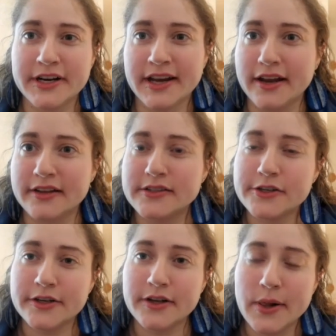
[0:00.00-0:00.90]
to
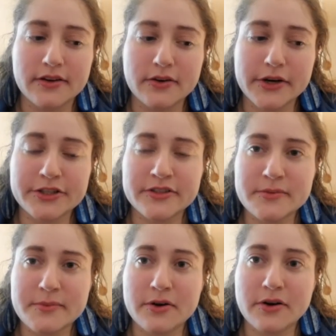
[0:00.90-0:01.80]
answer, questions
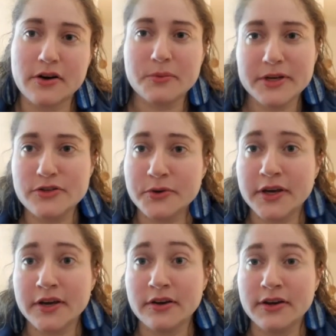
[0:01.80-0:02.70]
about are we
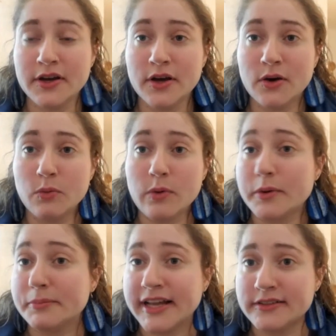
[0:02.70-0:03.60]
doing what we
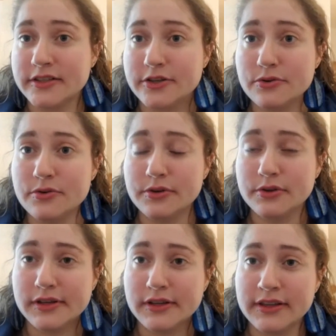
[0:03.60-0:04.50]
plan to do
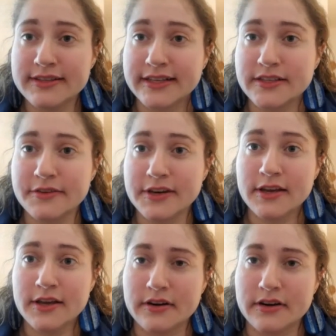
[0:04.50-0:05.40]
in this
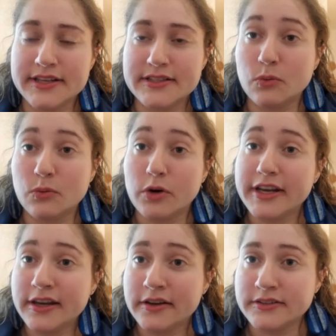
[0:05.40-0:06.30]
activity? Is it
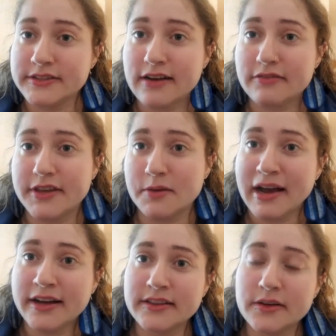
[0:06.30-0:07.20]
working to have the
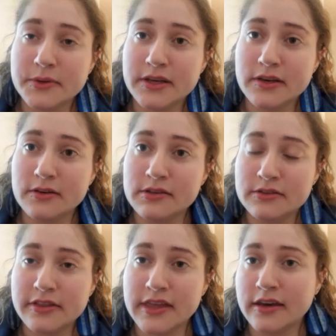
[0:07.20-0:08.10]
impact that we
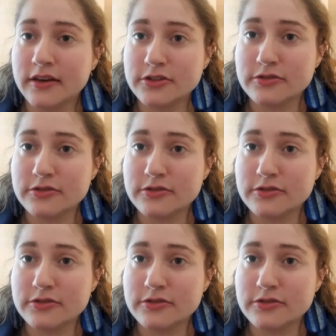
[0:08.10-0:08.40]
think it